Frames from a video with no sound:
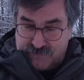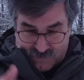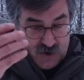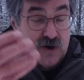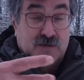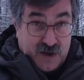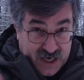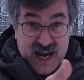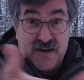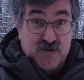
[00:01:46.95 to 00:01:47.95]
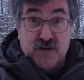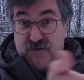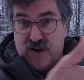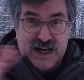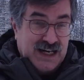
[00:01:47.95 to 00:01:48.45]
or level,
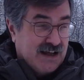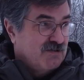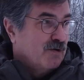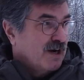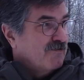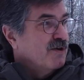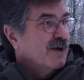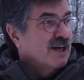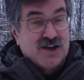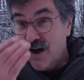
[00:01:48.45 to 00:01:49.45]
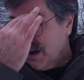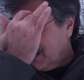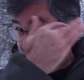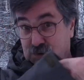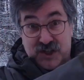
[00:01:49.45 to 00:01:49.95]
flight level, whatever you want to call it.
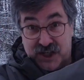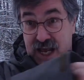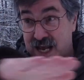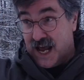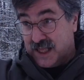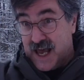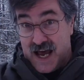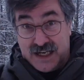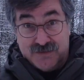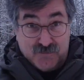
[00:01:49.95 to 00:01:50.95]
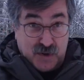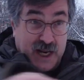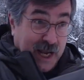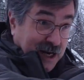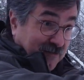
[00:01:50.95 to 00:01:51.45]
It will stay at that
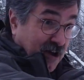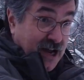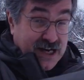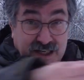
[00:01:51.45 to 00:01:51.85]
plane of height